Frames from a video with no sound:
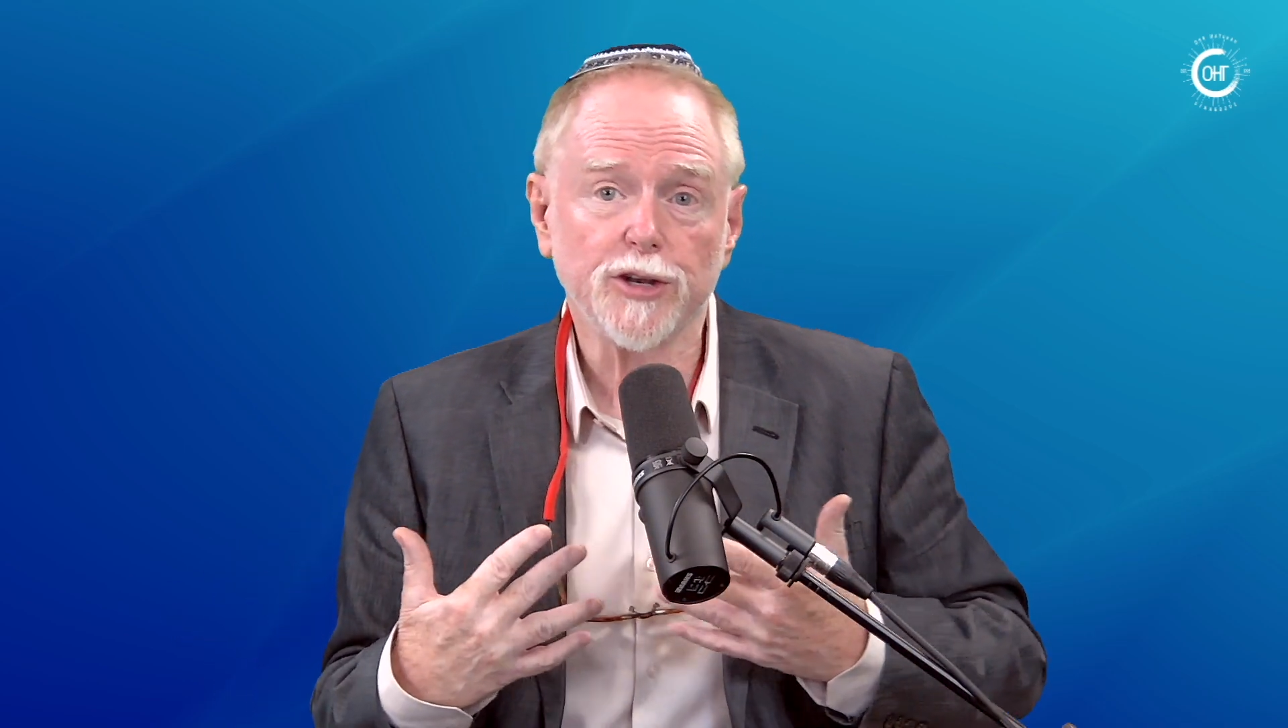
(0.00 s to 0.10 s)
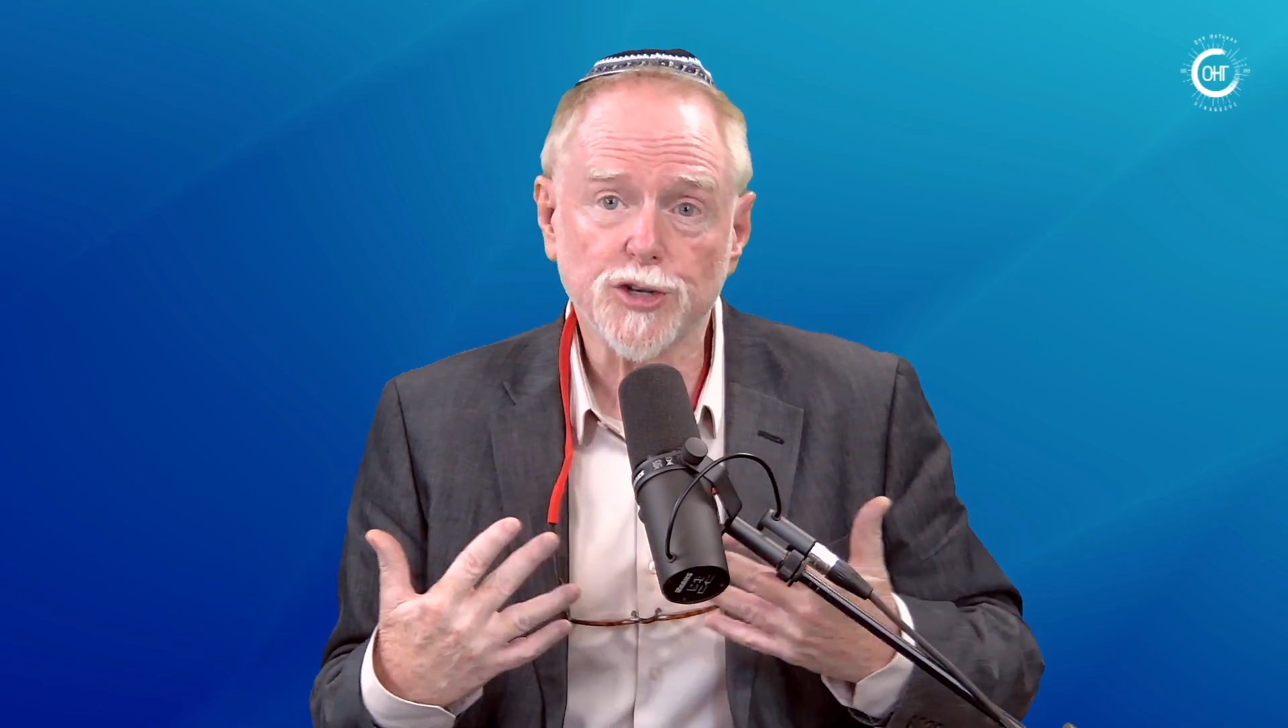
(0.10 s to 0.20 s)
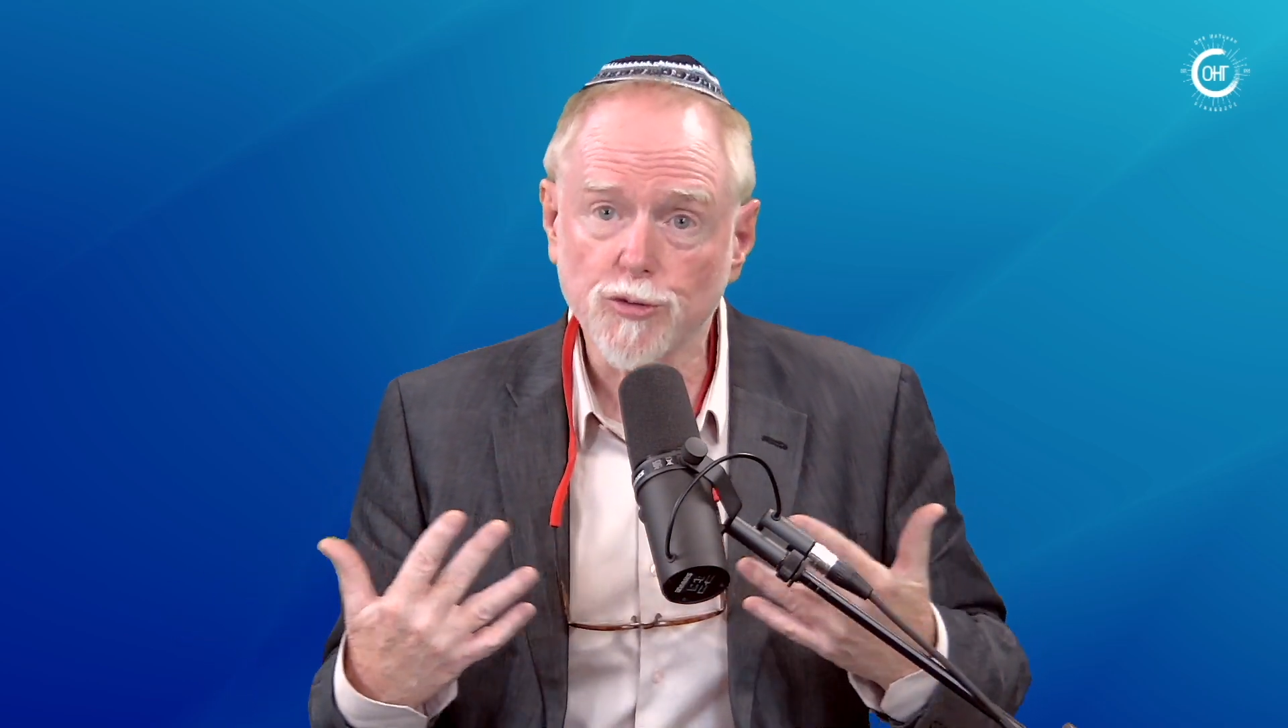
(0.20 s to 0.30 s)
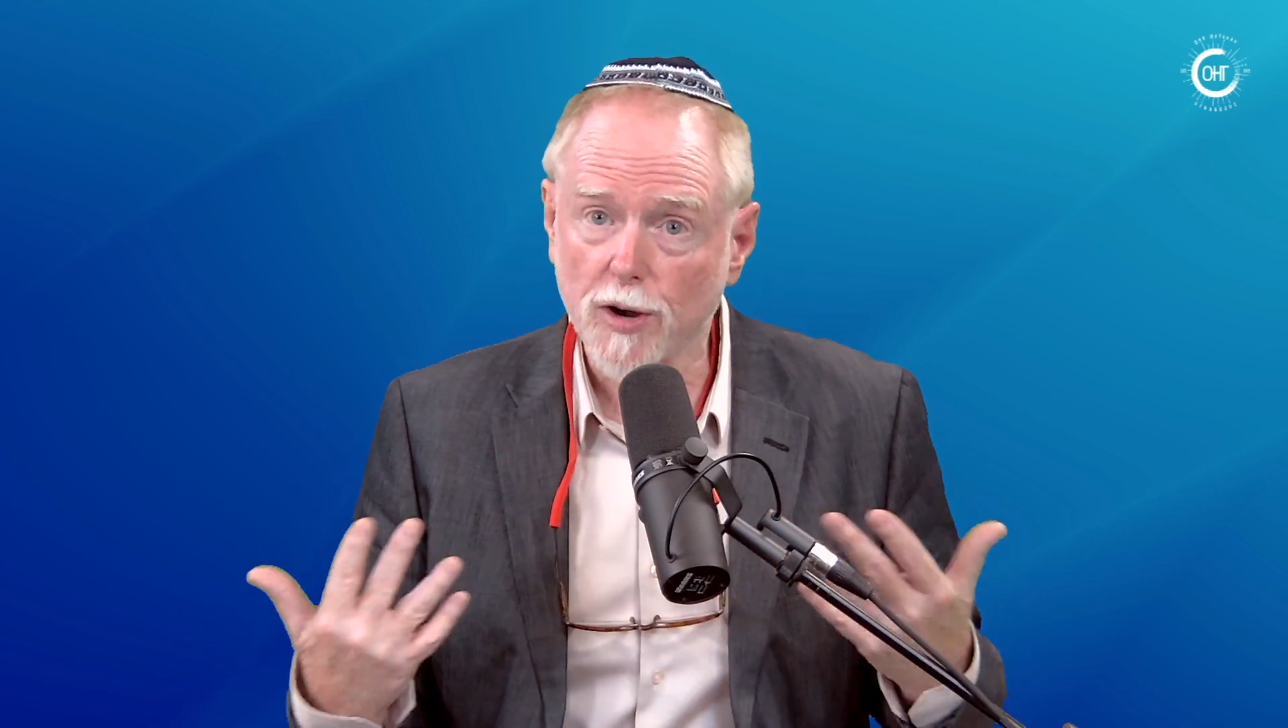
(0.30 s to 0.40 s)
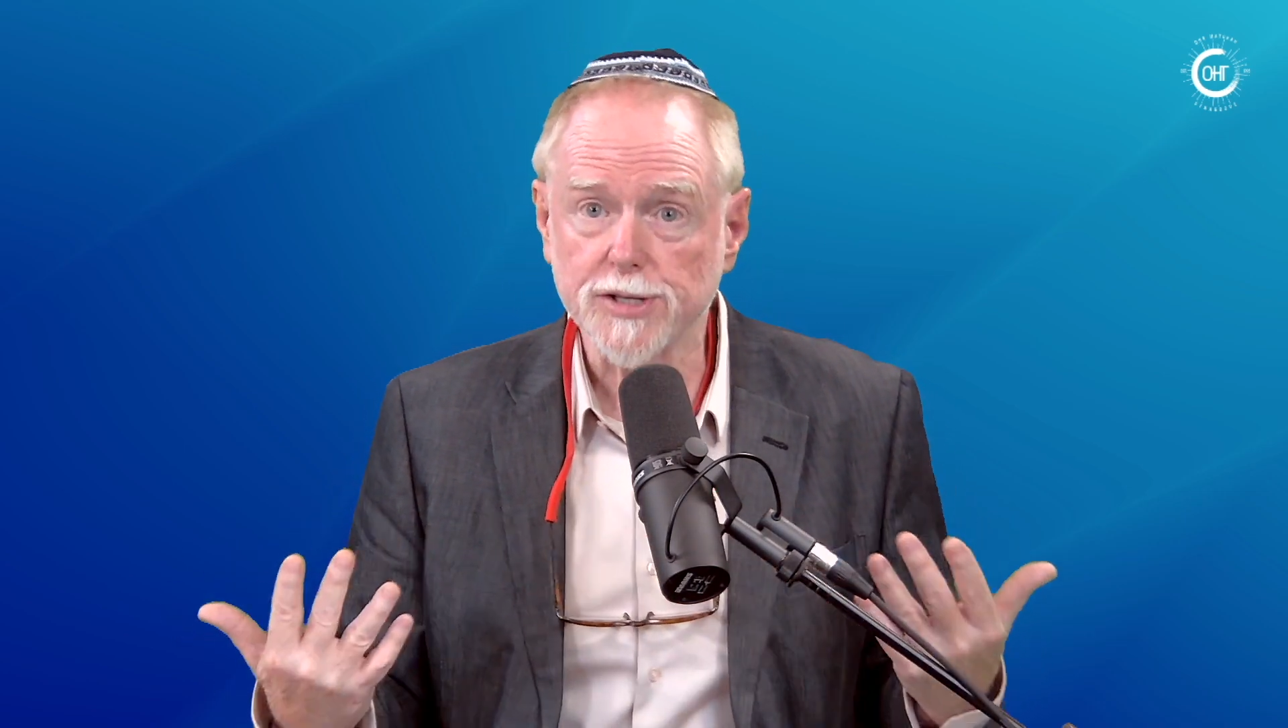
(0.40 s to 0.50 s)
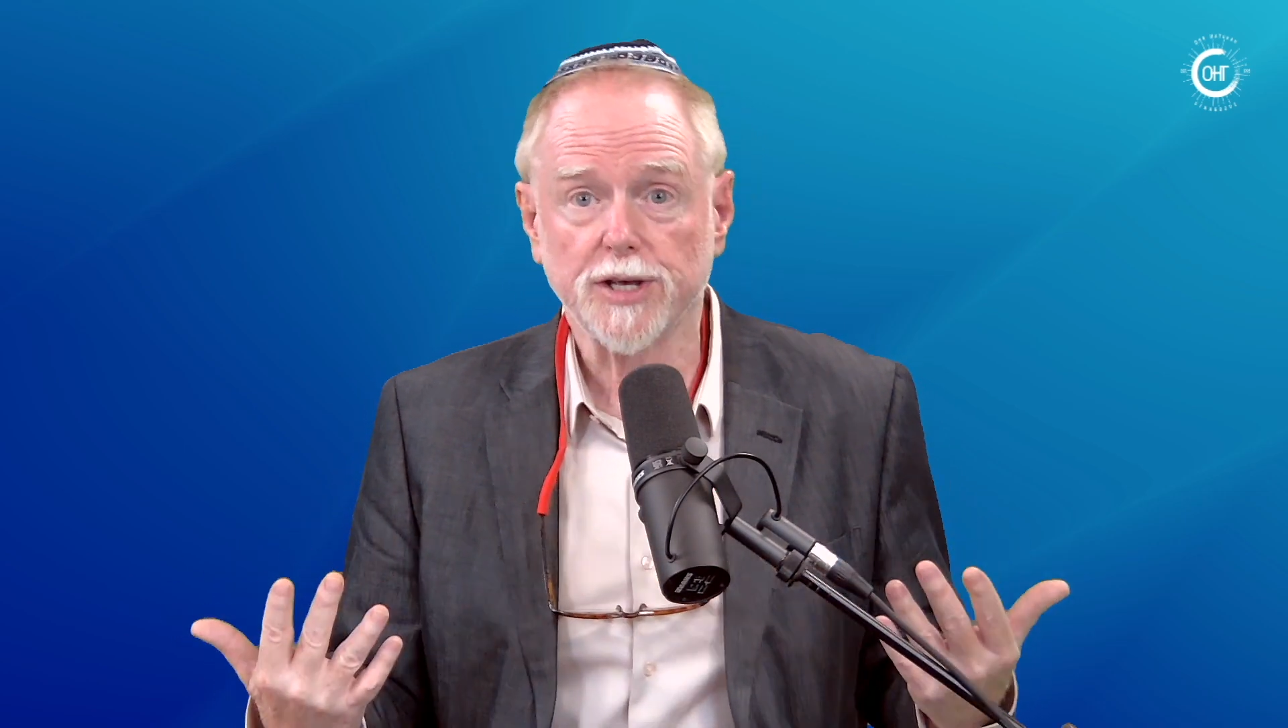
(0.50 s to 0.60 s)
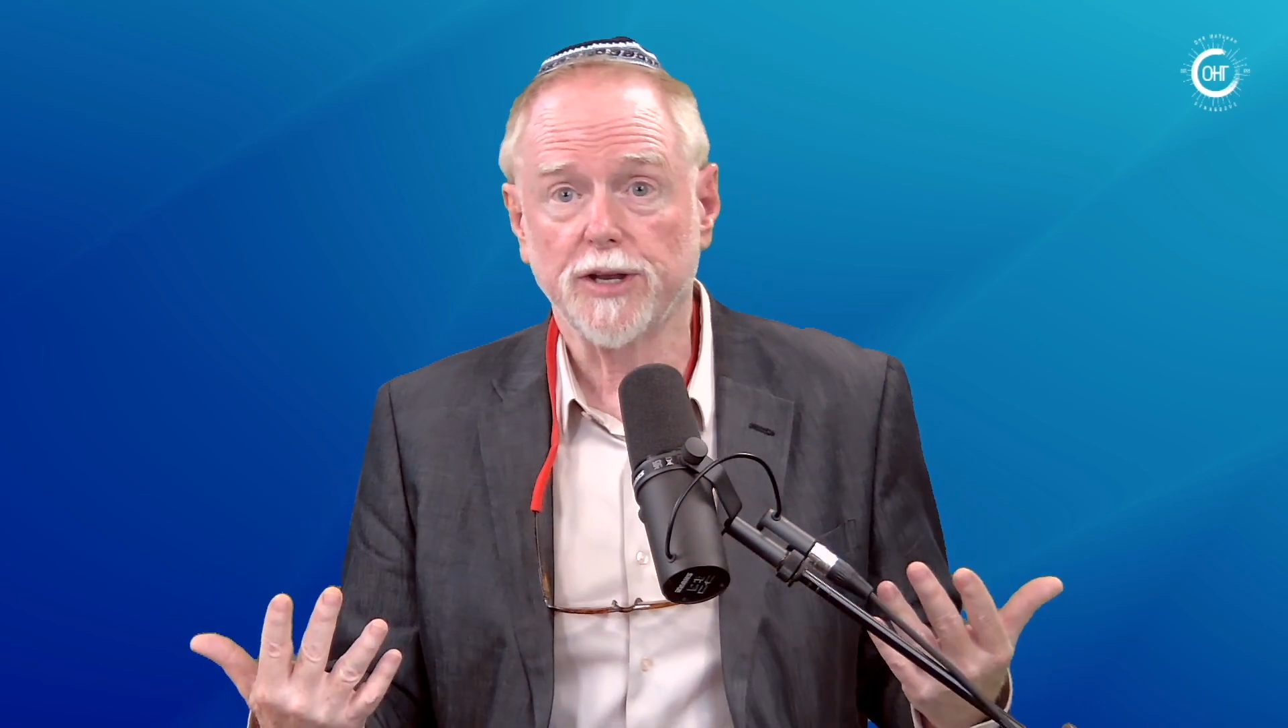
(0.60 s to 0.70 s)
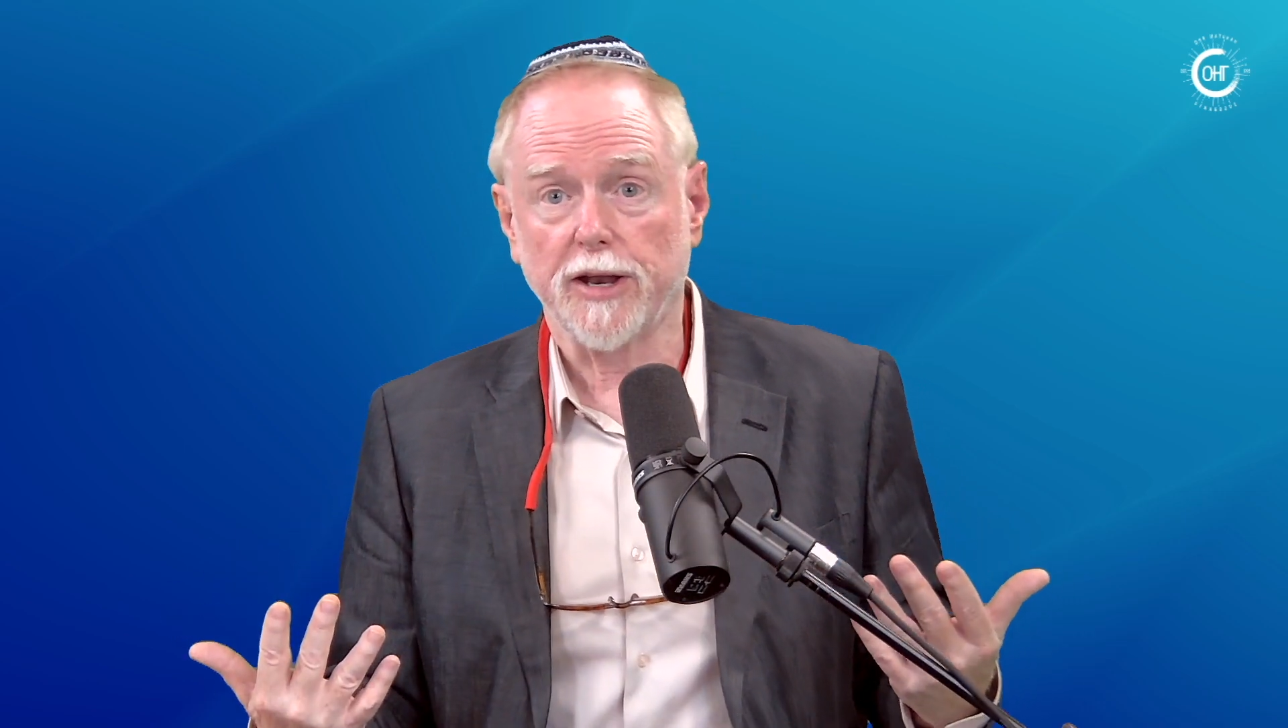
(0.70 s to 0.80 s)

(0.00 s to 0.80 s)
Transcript: translated